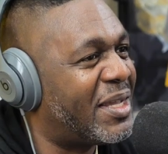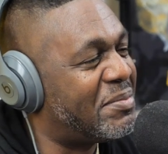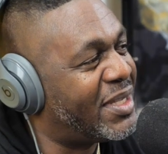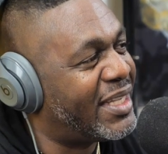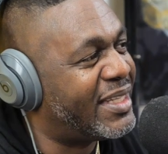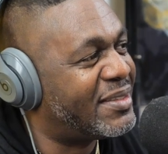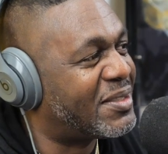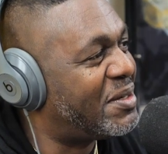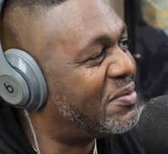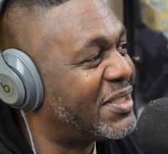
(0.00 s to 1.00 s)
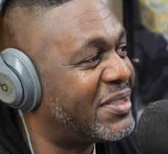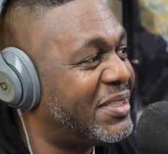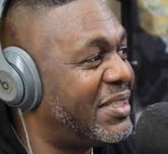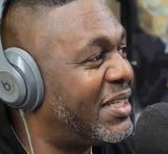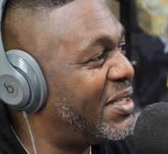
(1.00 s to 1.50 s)
he was like, man, Scarface
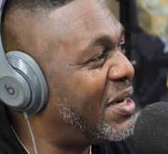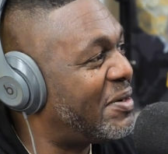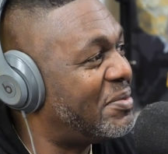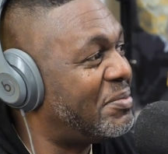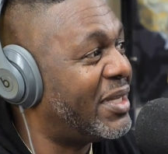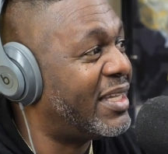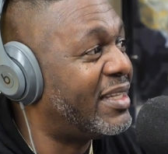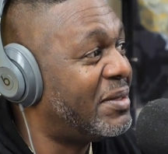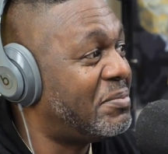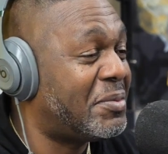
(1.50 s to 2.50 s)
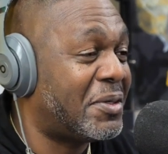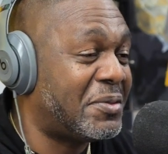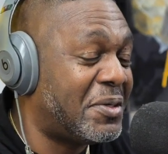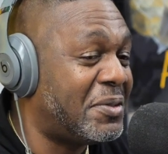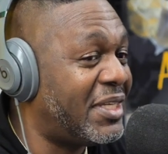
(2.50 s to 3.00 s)
good at golf, but man, people
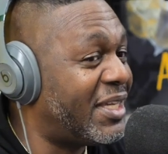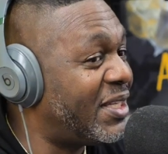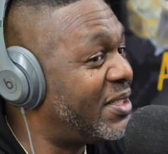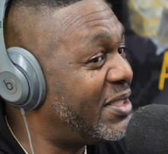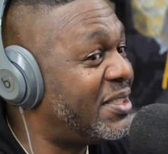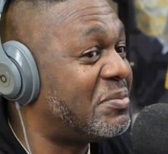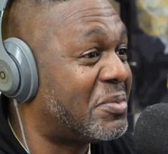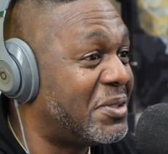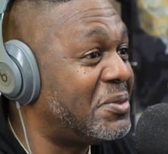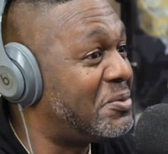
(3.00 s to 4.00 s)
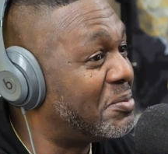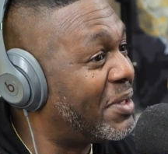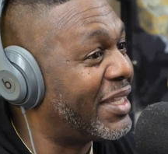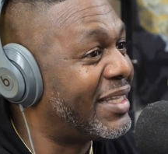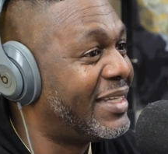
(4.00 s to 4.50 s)
don't know he hell he can produce, man.